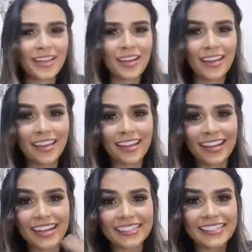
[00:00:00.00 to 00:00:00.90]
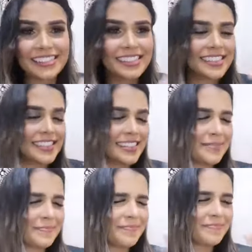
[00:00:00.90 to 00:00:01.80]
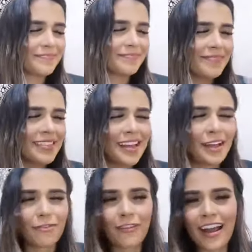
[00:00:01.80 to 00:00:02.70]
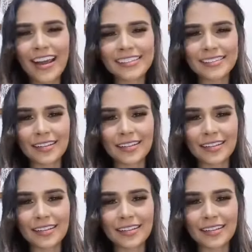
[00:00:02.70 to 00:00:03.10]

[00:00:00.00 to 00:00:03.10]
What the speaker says: this is a fries,